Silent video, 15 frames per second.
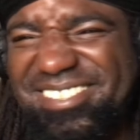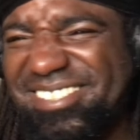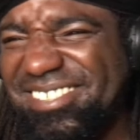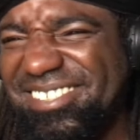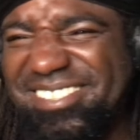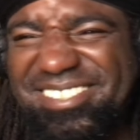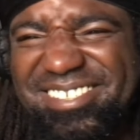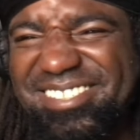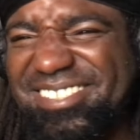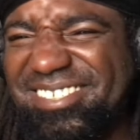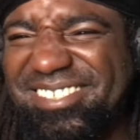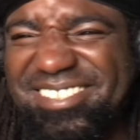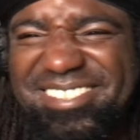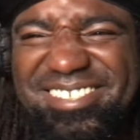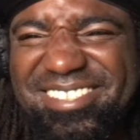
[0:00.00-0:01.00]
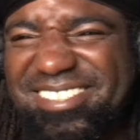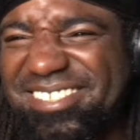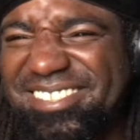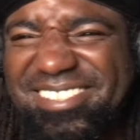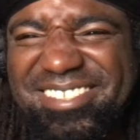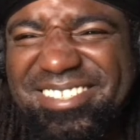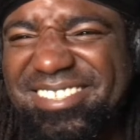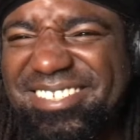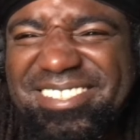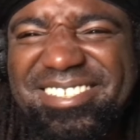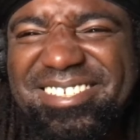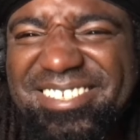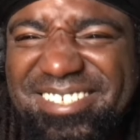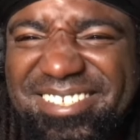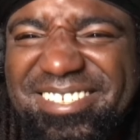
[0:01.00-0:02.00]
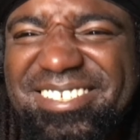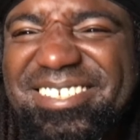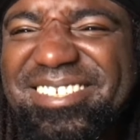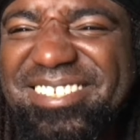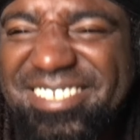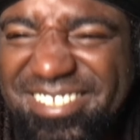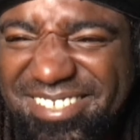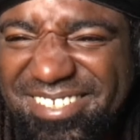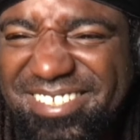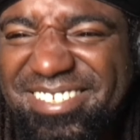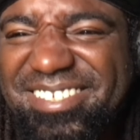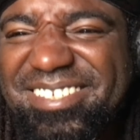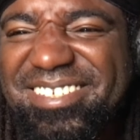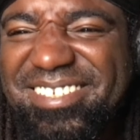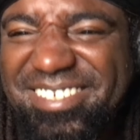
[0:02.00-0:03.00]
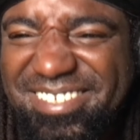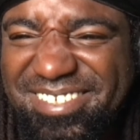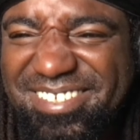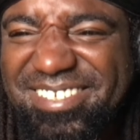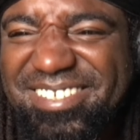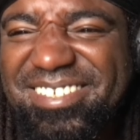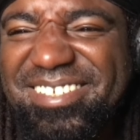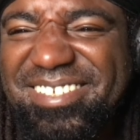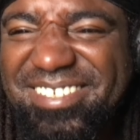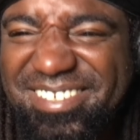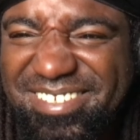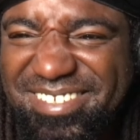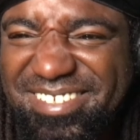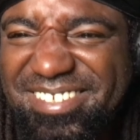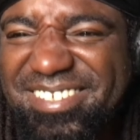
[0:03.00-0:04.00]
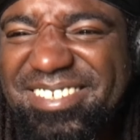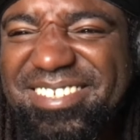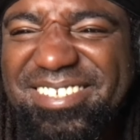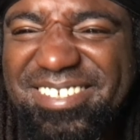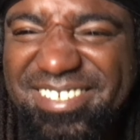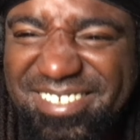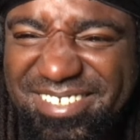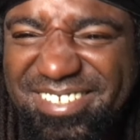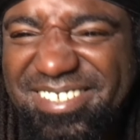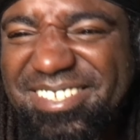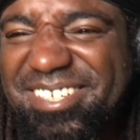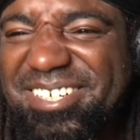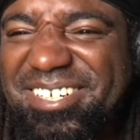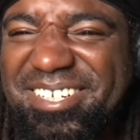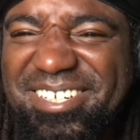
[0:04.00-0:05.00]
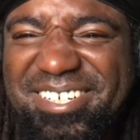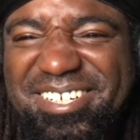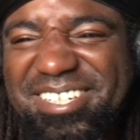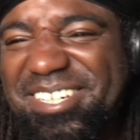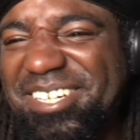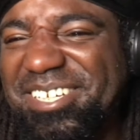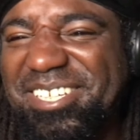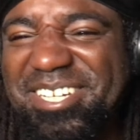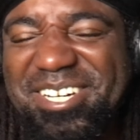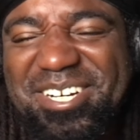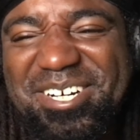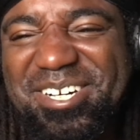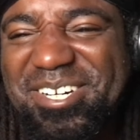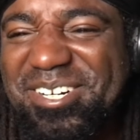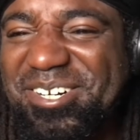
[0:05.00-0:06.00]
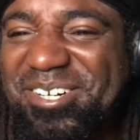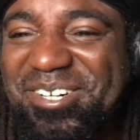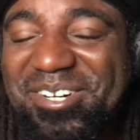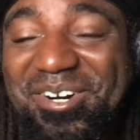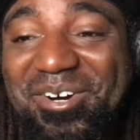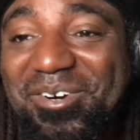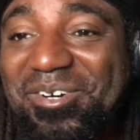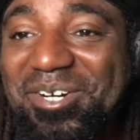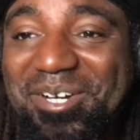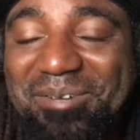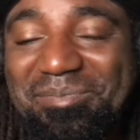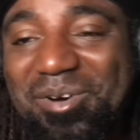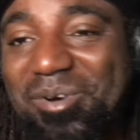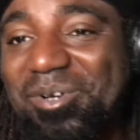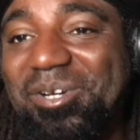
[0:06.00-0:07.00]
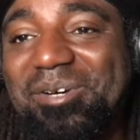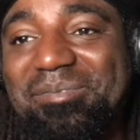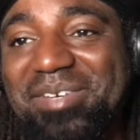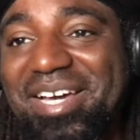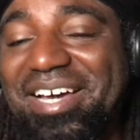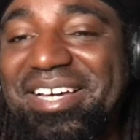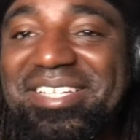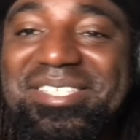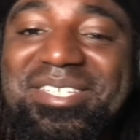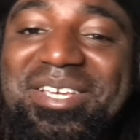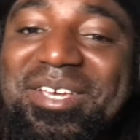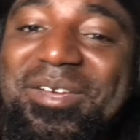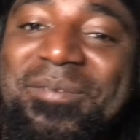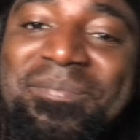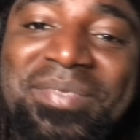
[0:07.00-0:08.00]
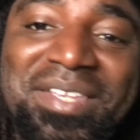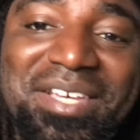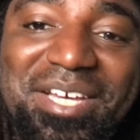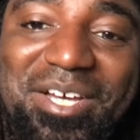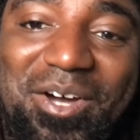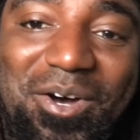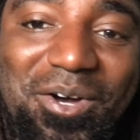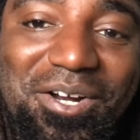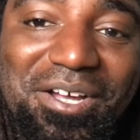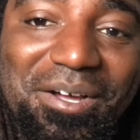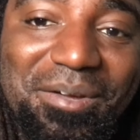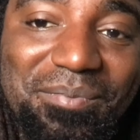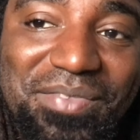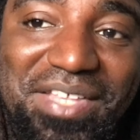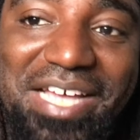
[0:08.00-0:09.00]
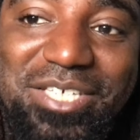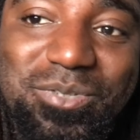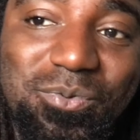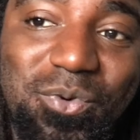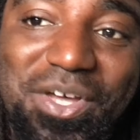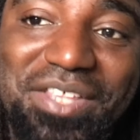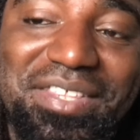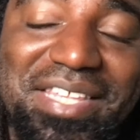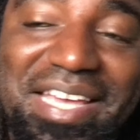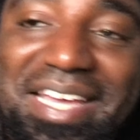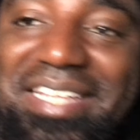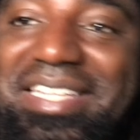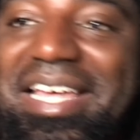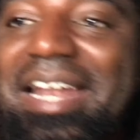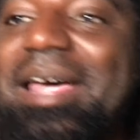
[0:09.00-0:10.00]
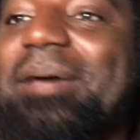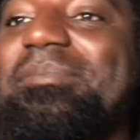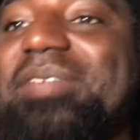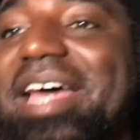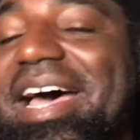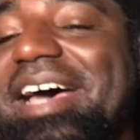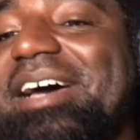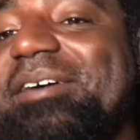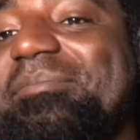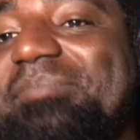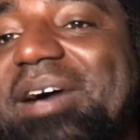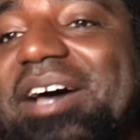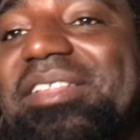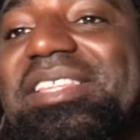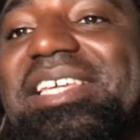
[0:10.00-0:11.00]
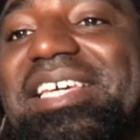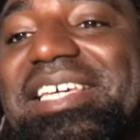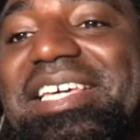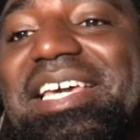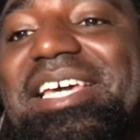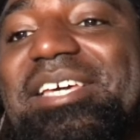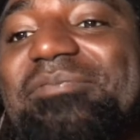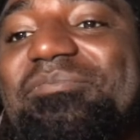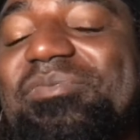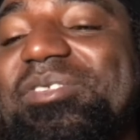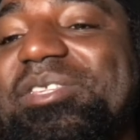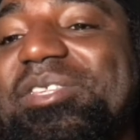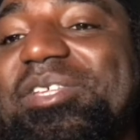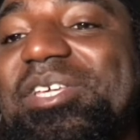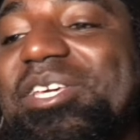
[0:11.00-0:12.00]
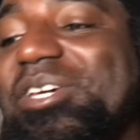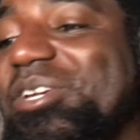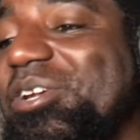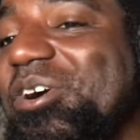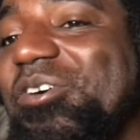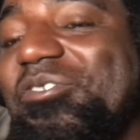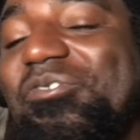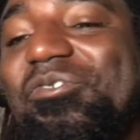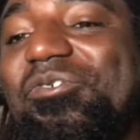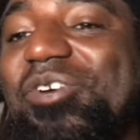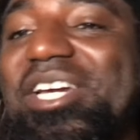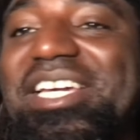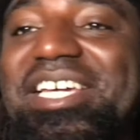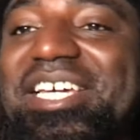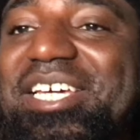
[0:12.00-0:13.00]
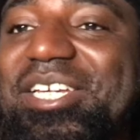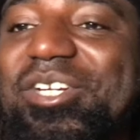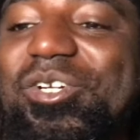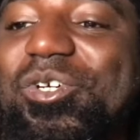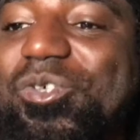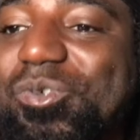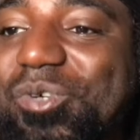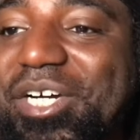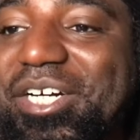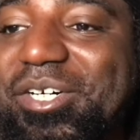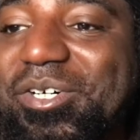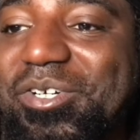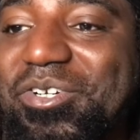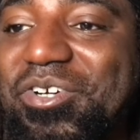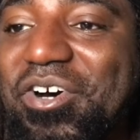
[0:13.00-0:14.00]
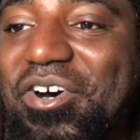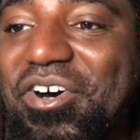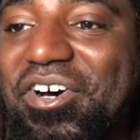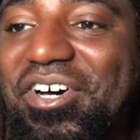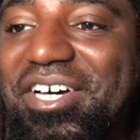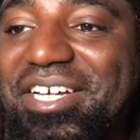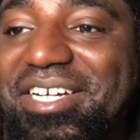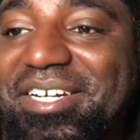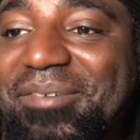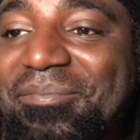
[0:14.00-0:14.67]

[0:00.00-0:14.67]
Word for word: structures. I think all you motherfuckers and opposites still play a vital role in my conquering the yo, hold up, guys. Hold up. That's one thing that I'm not about to get, you know, freaking grilled on,